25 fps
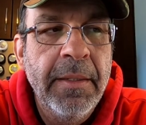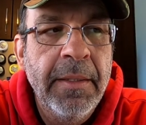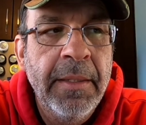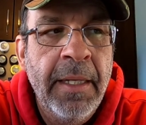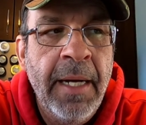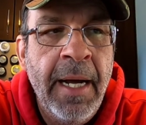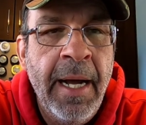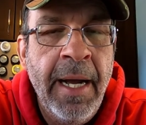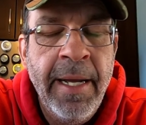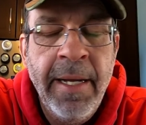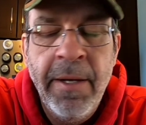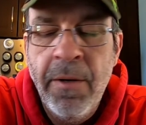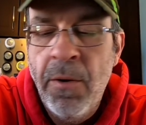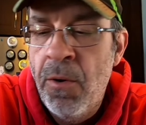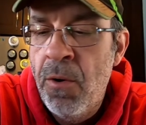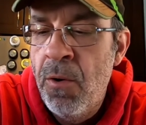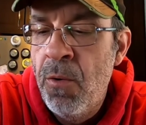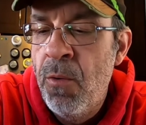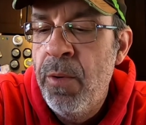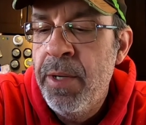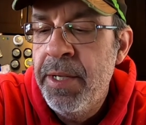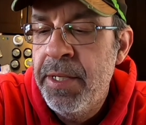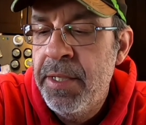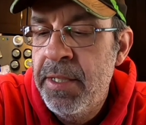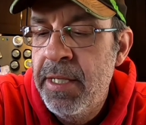I
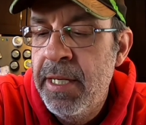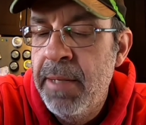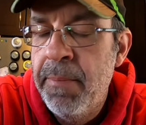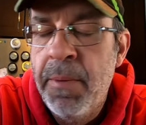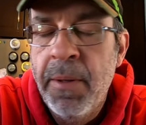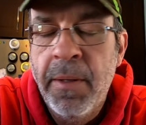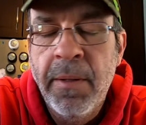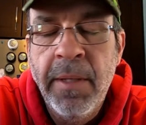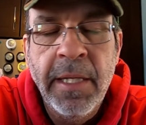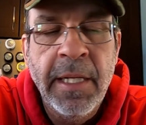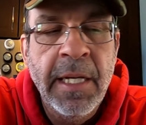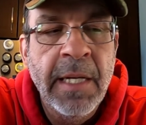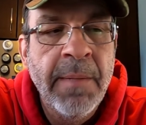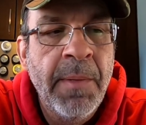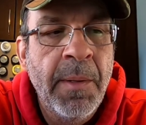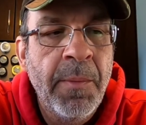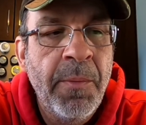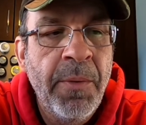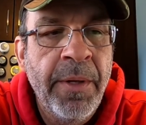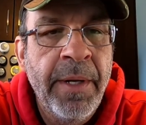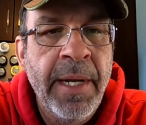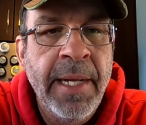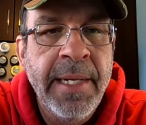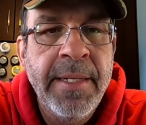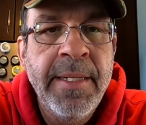always typically come up
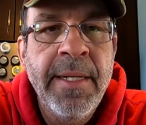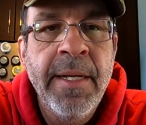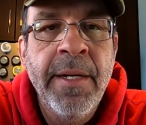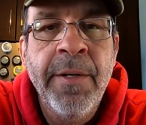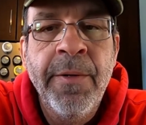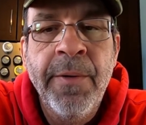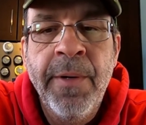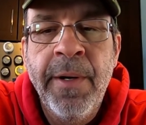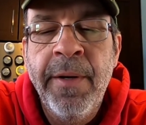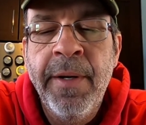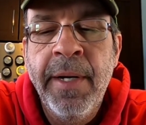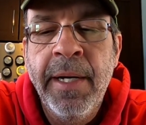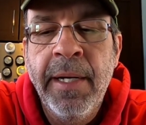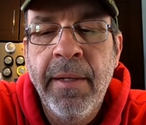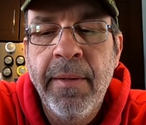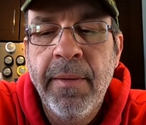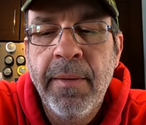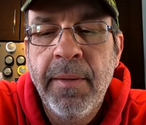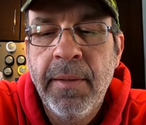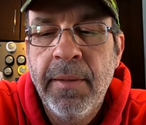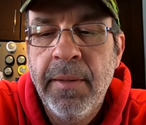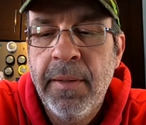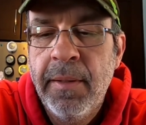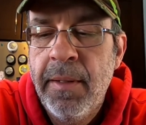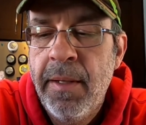with an itinerary
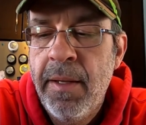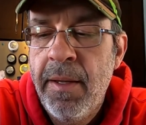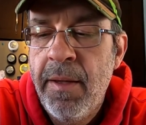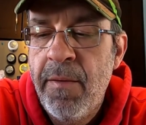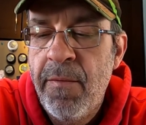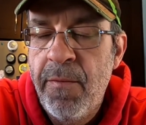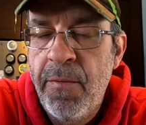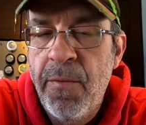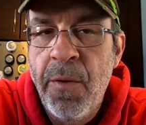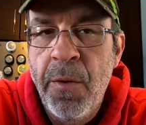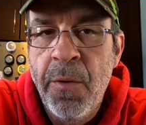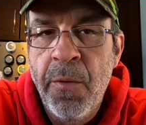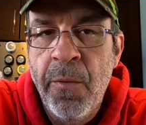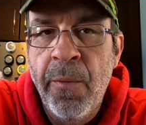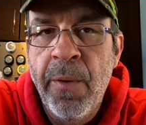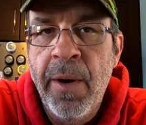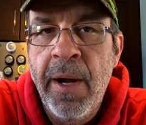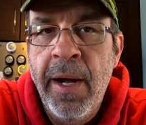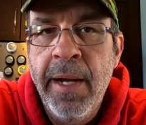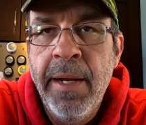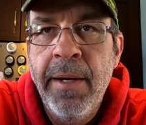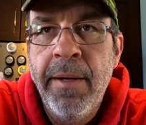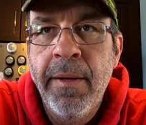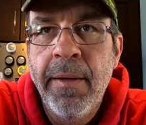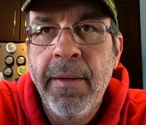for the
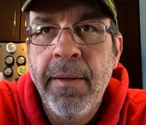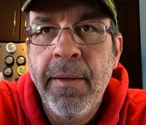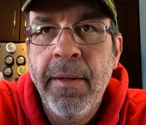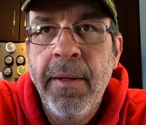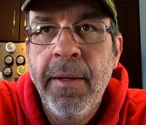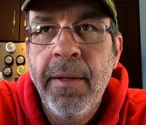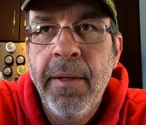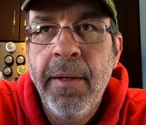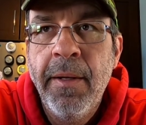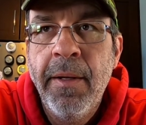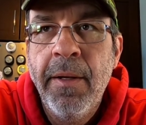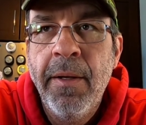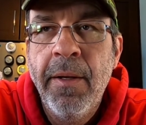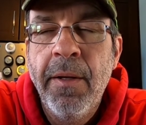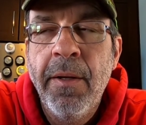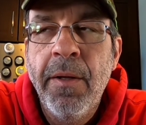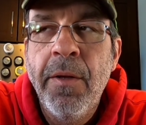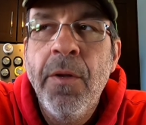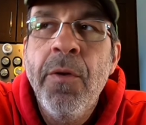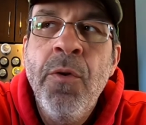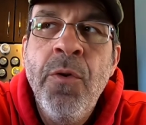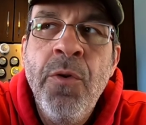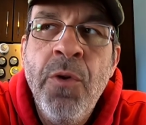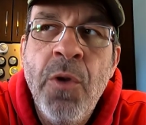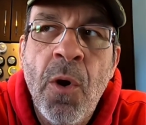ride.
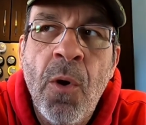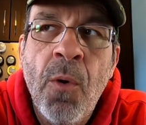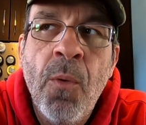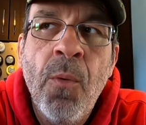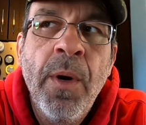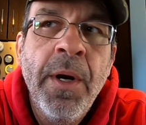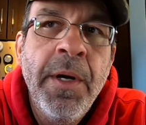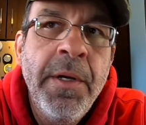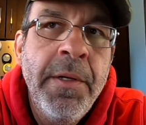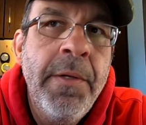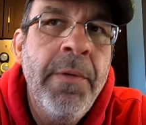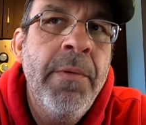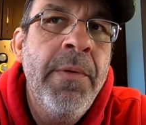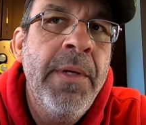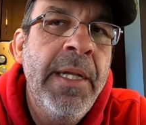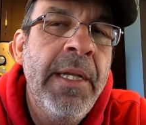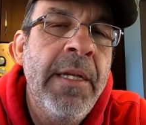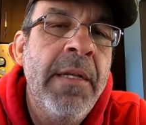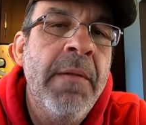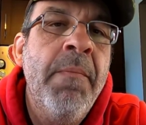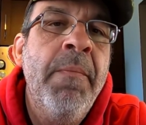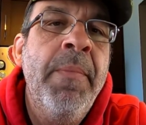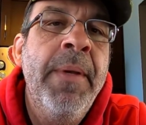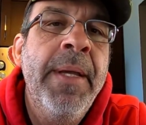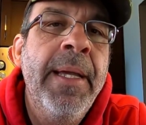Know where you need
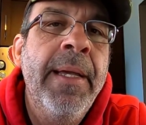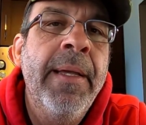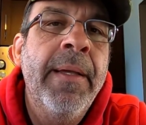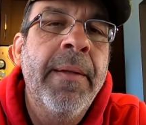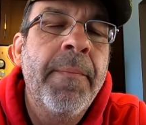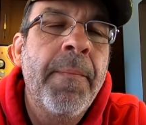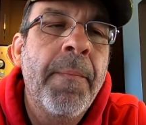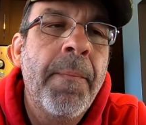to be.